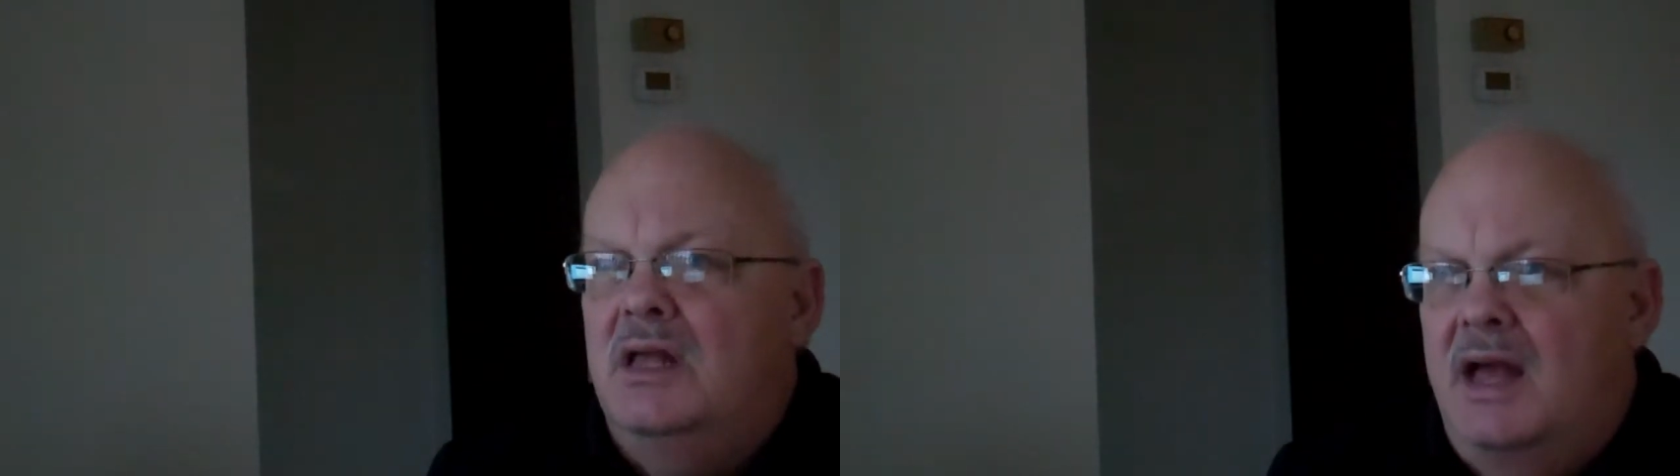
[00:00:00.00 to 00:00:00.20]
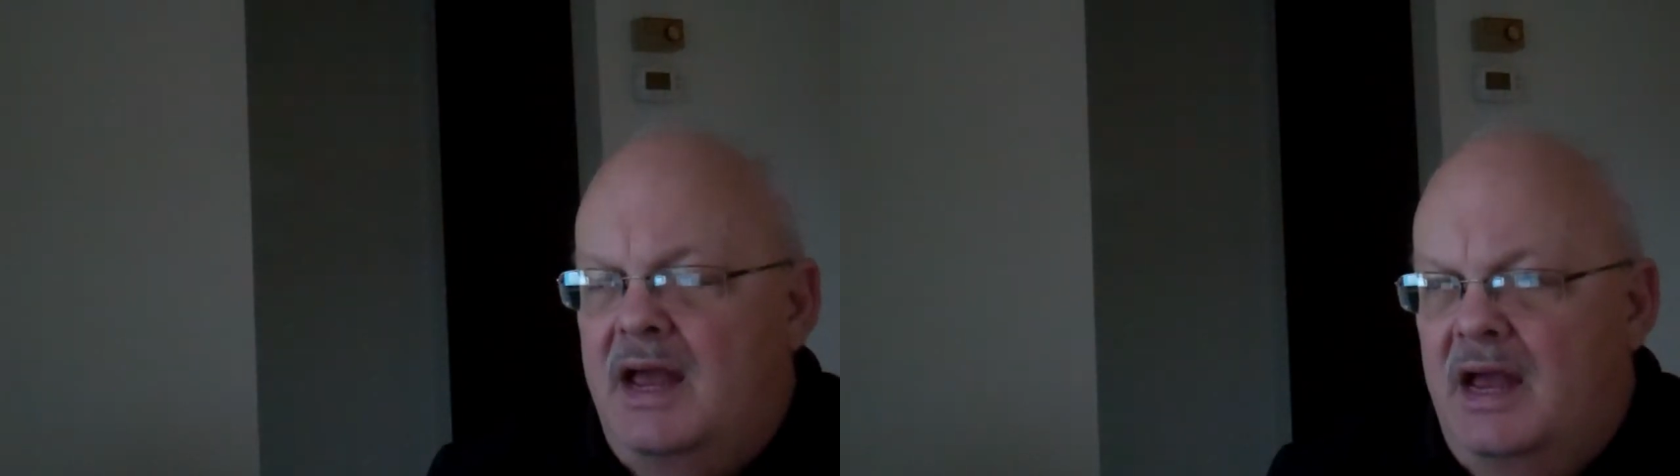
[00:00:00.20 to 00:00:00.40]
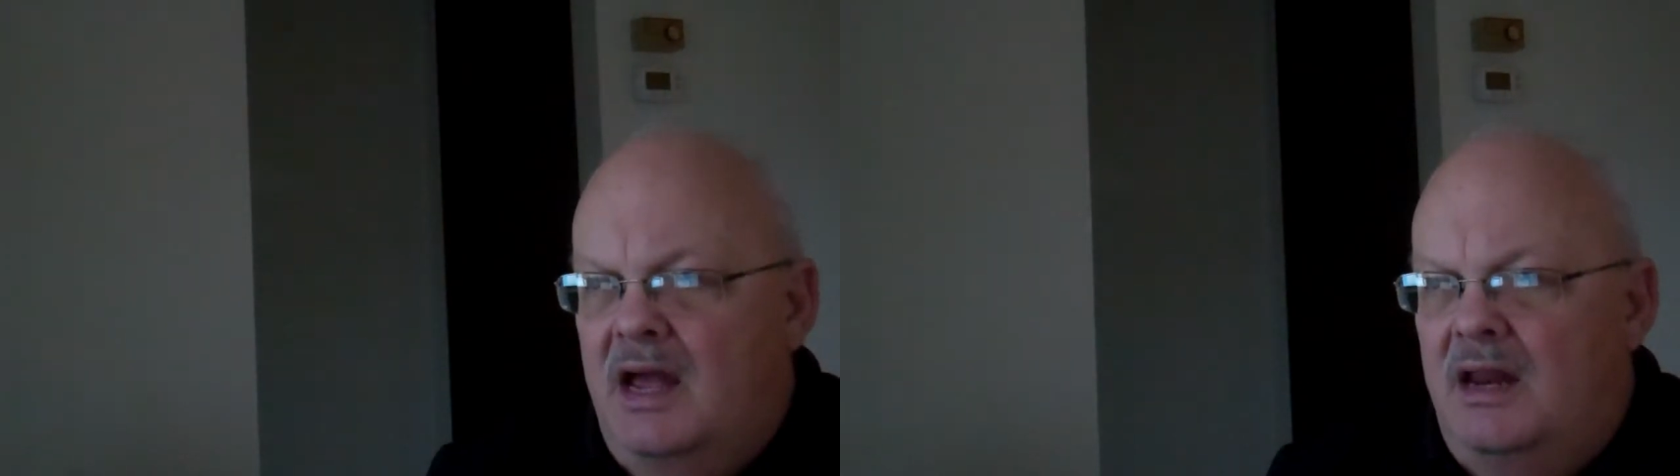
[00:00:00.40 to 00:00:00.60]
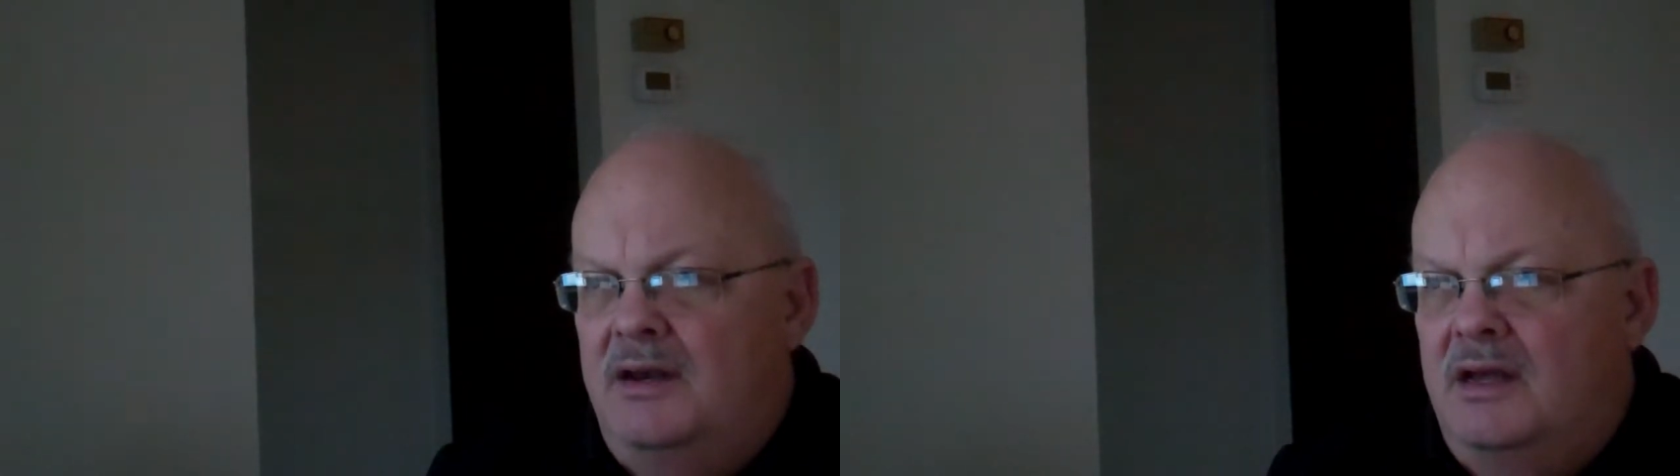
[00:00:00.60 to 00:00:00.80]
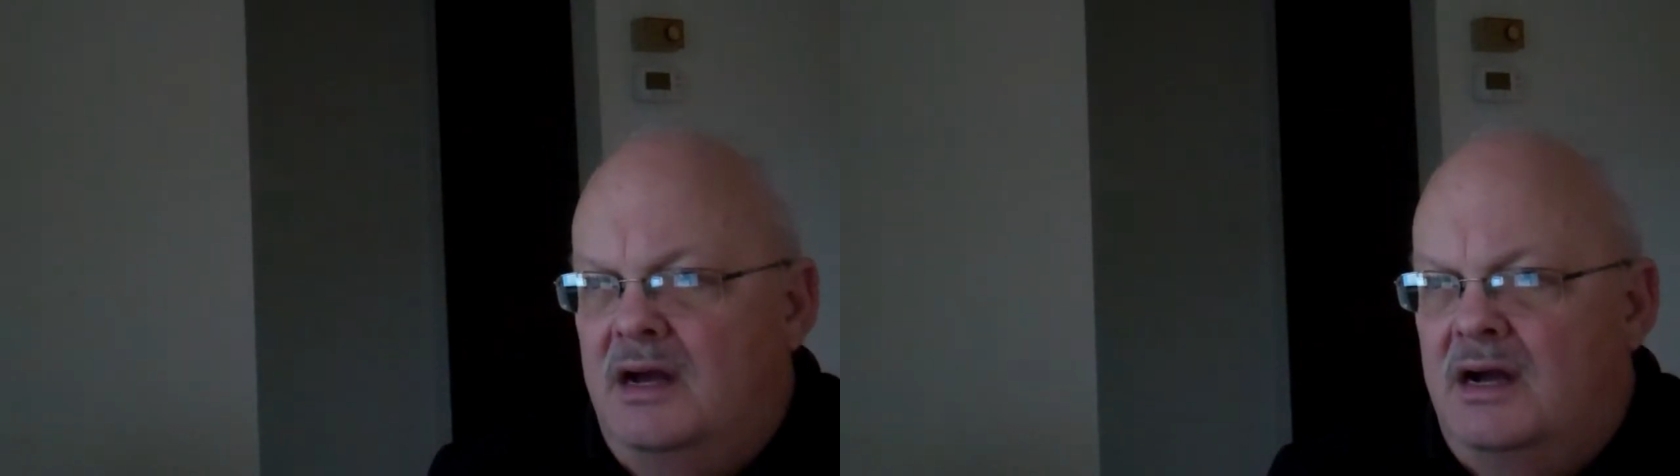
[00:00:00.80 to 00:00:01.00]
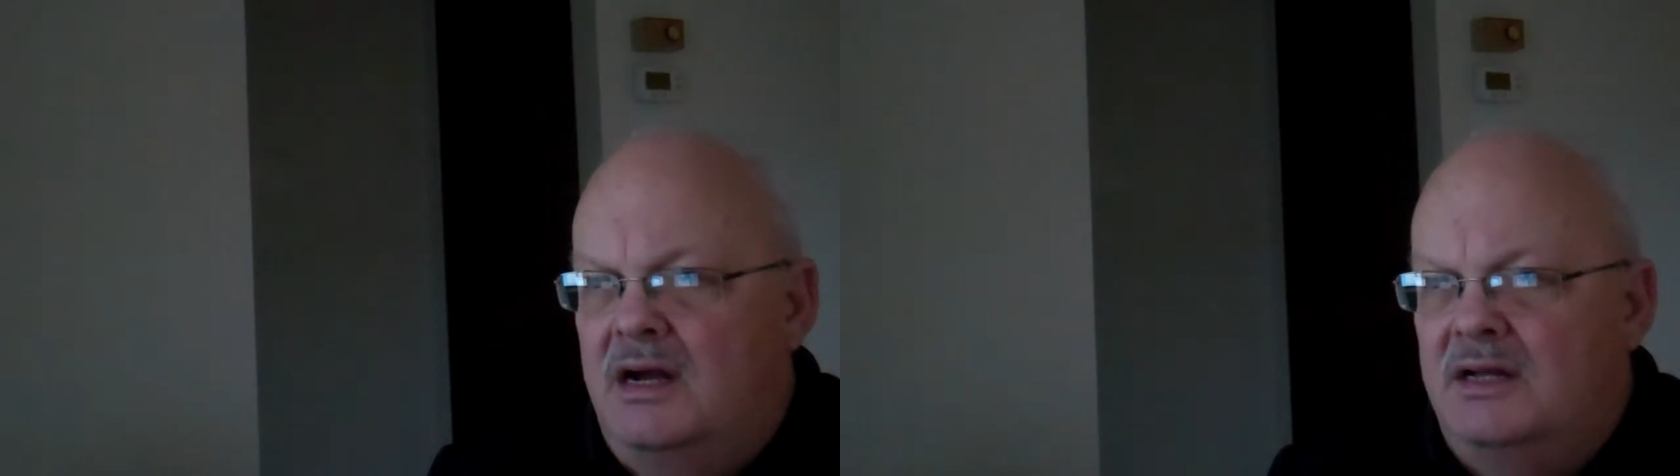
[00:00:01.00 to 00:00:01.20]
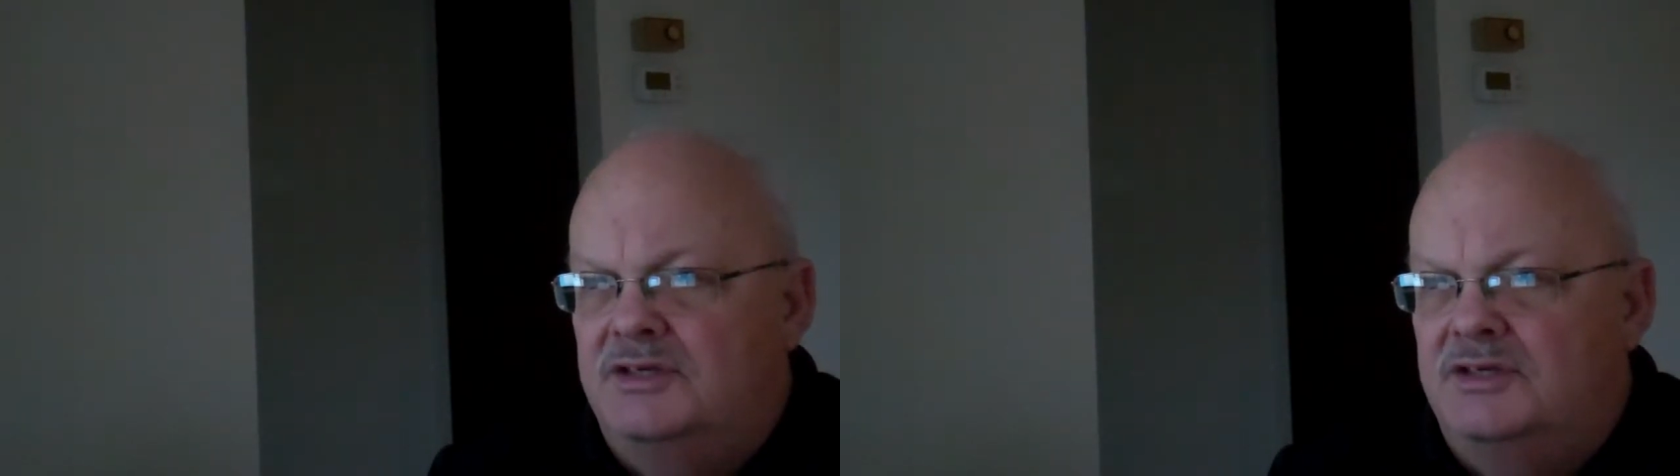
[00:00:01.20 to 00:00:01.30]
and uh,